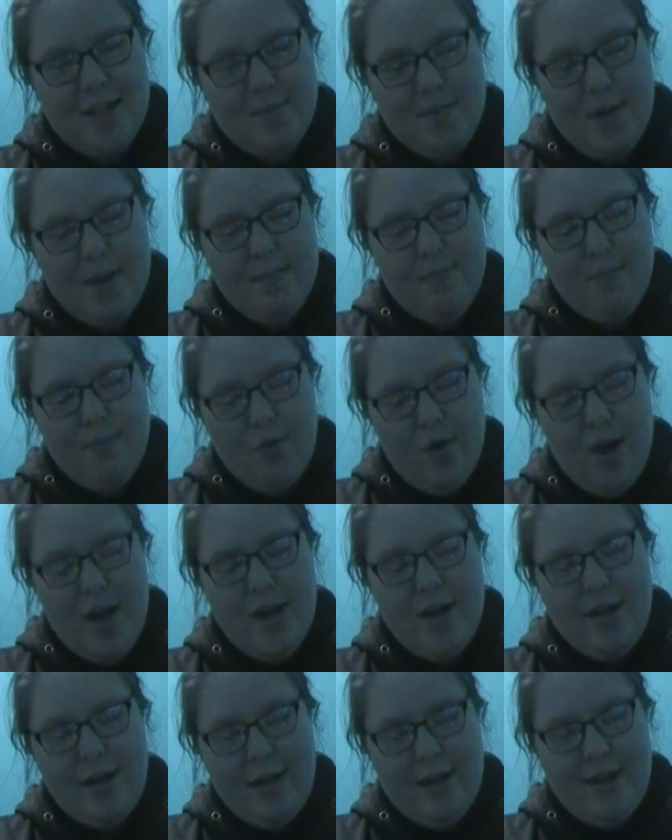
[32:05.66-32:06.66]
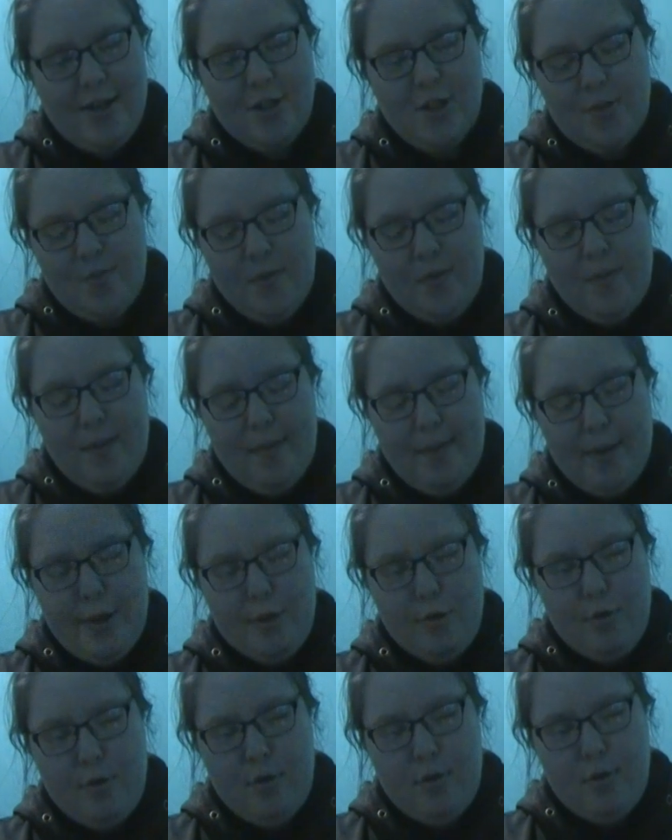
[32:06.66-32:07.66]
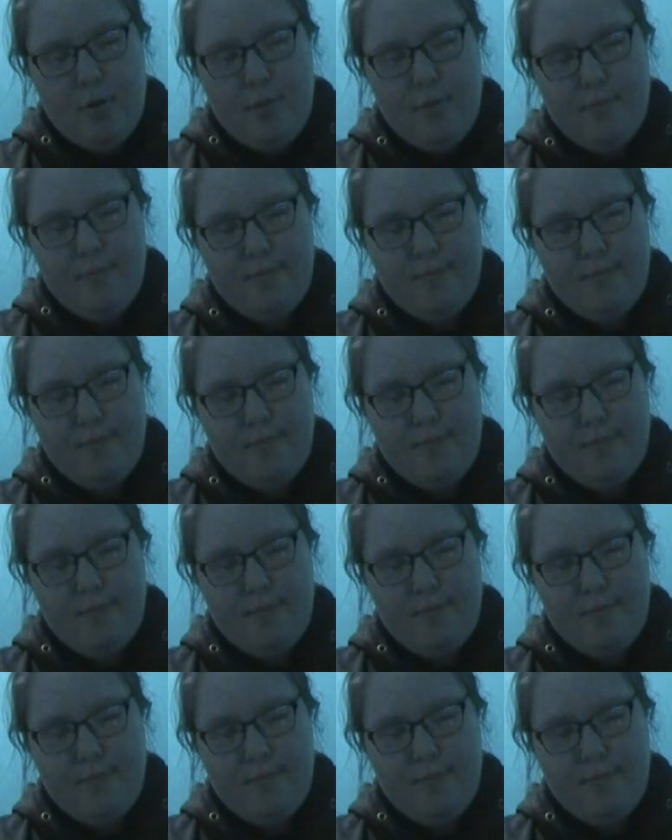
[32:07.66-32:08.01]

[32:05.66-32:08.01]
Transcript: Let my brain catch up with my mouth.